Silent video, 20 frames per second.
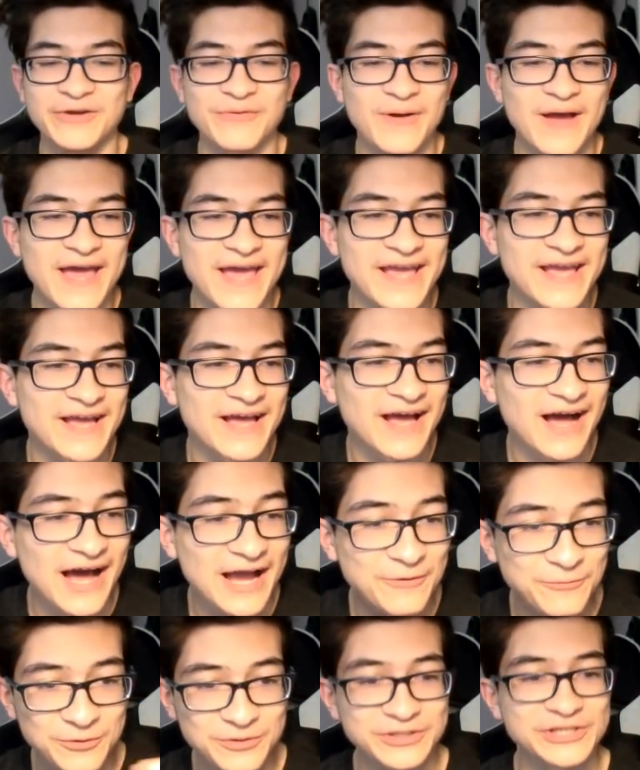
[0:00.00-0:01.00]
anyway.
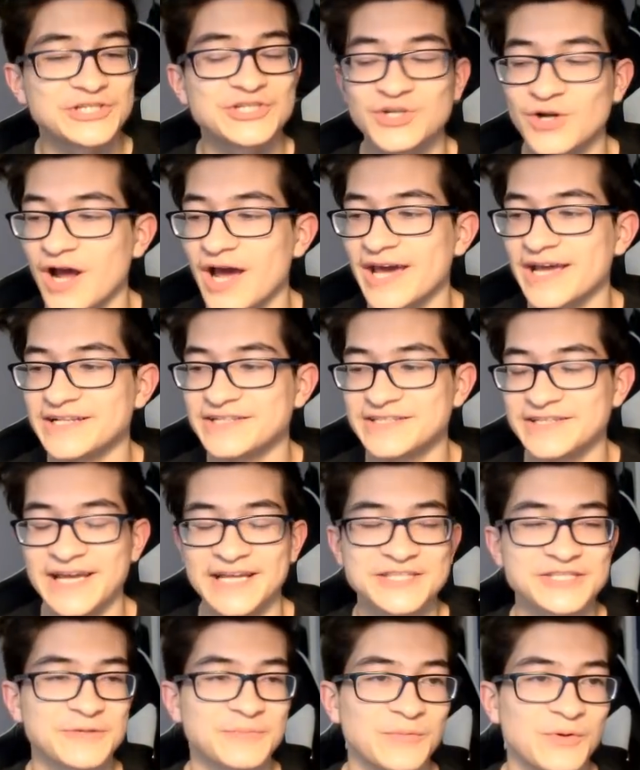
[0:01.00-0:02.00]
I really tried to
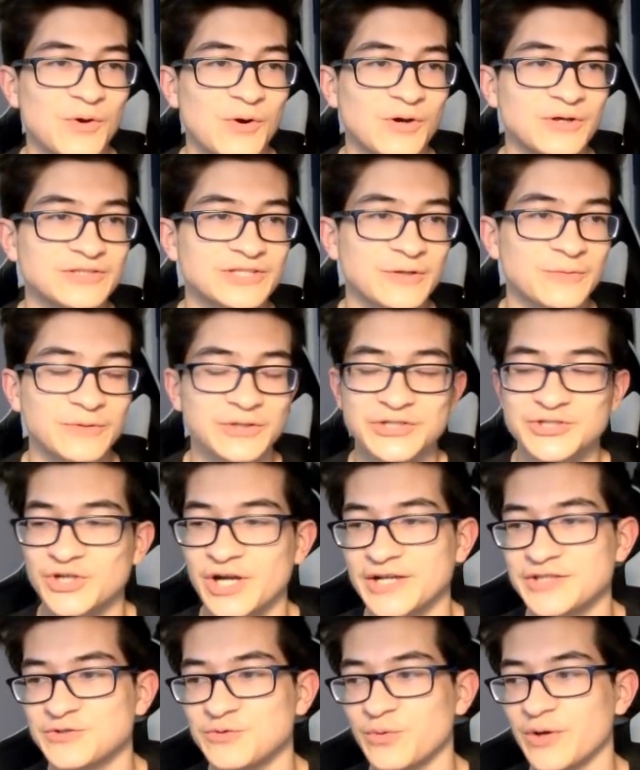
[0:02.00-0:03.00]
get some goals. I really
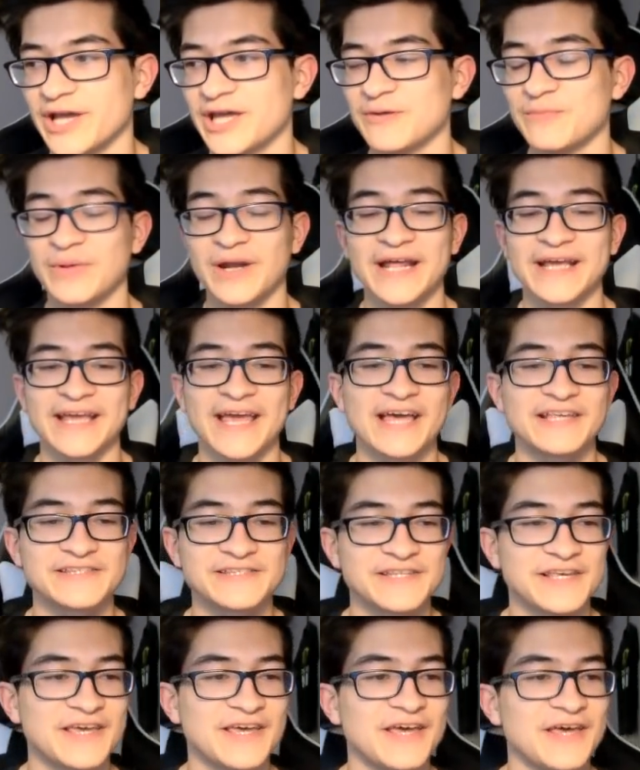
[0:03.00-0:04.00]
tried to win, but I
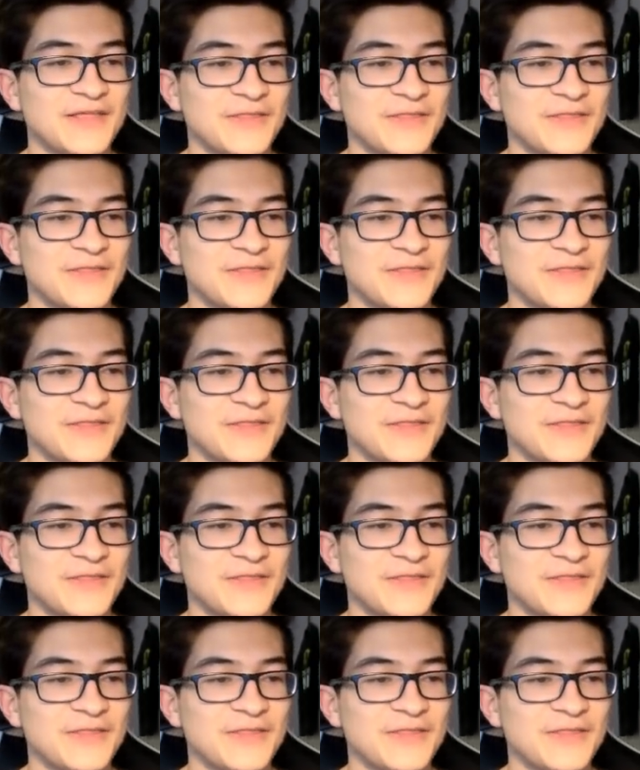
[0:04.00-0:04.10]
guess